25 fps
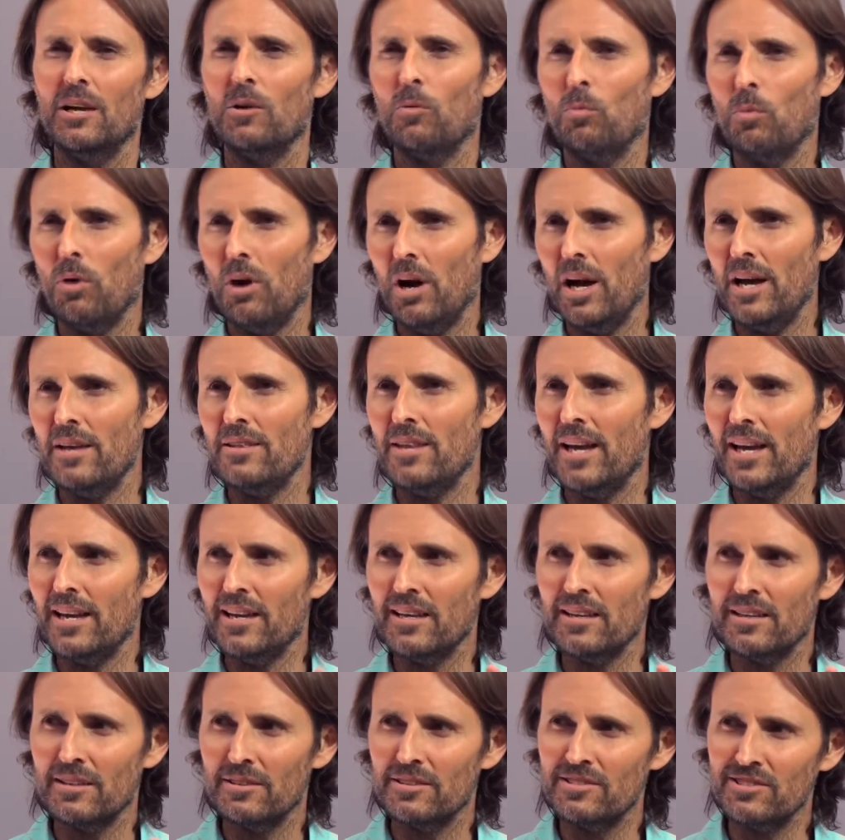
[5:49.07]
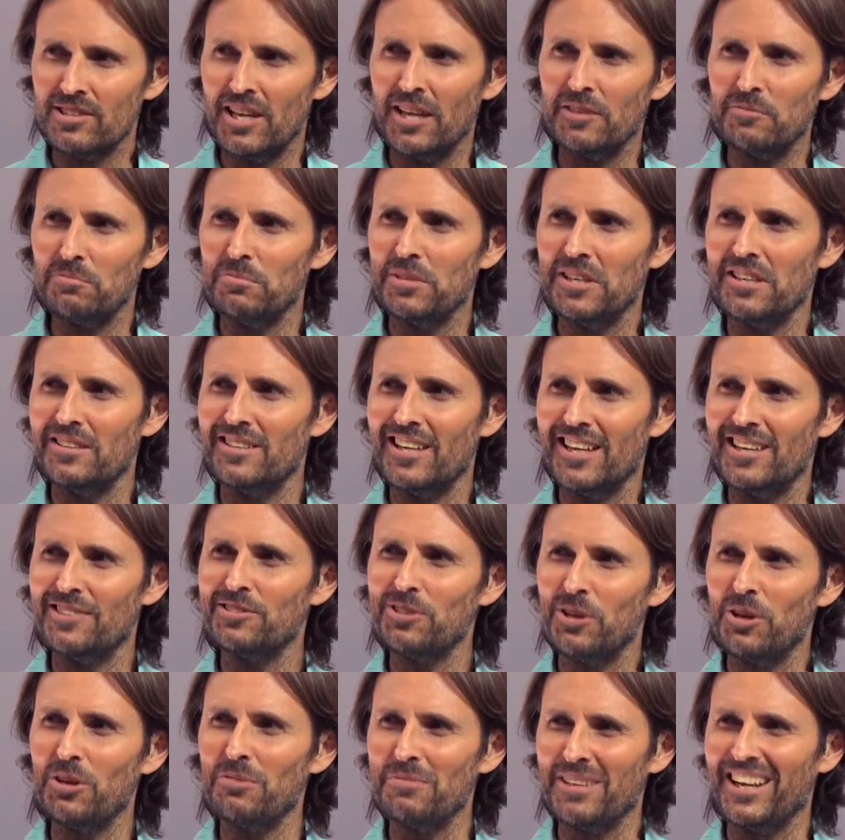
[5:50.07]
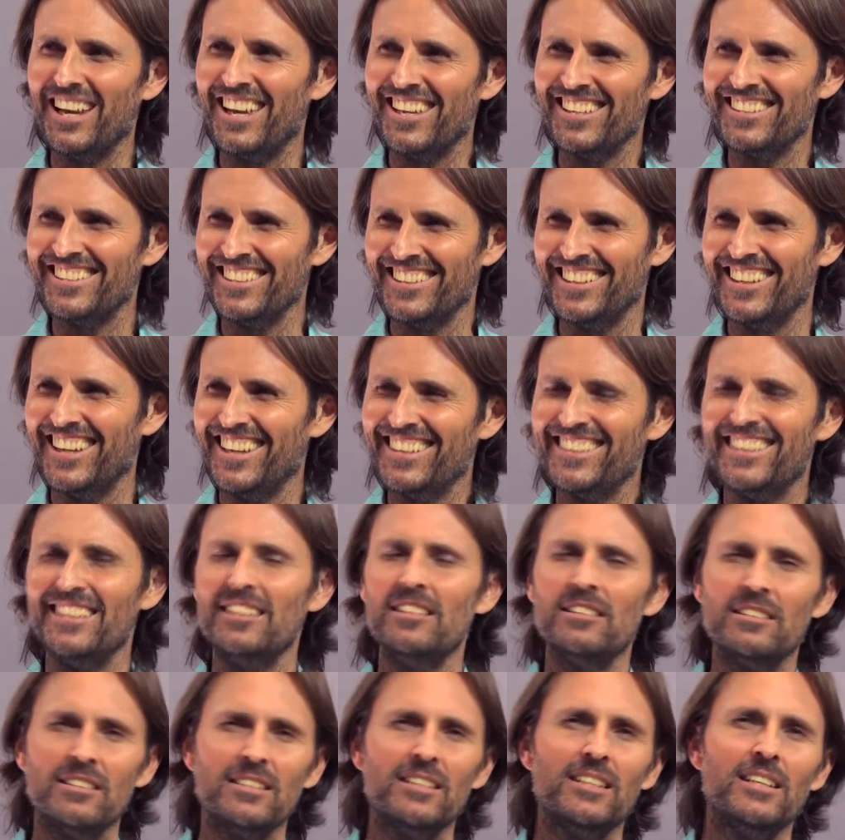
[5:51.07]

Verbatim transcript: why they send me their termination letter,